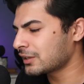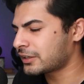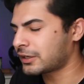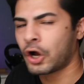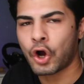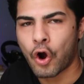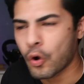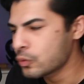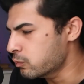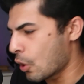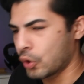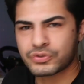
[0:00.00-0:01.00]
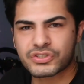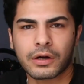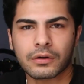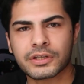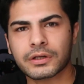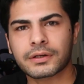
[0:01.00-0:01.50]
like a hobos
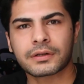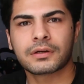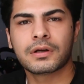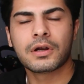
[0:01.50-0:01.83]
out here.